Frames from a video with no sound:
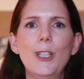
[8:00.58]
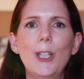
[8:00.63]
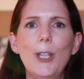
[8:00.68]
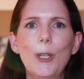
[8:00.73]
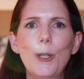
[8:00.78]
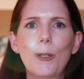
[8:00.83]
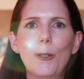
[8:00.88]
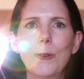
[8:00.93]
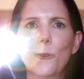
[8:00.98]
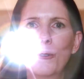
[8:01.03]

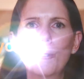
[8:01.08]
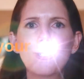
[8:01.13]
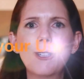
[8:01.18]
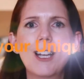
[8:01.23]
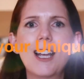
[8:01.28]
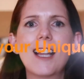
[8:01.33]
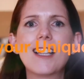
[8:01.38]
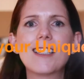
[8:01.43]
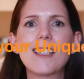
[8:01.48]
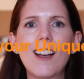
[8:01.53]
you
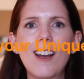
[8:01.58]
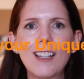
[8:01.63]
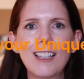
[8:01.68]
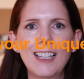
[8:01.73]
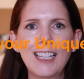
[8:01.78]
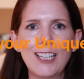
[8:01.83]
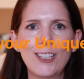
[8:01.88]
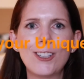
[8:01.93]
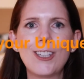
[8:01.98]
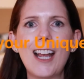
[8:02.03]
and to
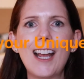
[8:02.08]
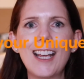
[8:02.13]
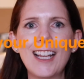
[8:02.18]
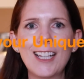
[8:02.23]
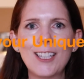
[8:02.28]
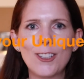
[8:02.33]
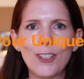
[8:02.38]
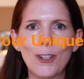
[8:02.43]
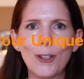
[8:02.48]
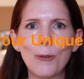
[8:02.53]
unleash that
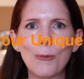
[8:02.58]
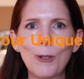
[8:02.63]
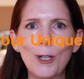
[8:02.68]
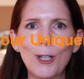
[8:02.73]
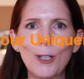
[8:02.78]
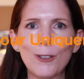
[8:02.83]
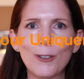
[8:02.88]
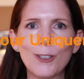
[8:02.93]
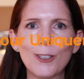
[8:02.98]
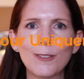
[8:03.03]
into the
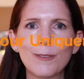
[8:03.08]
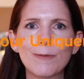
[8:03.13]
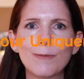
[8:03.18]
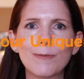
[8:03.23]
world.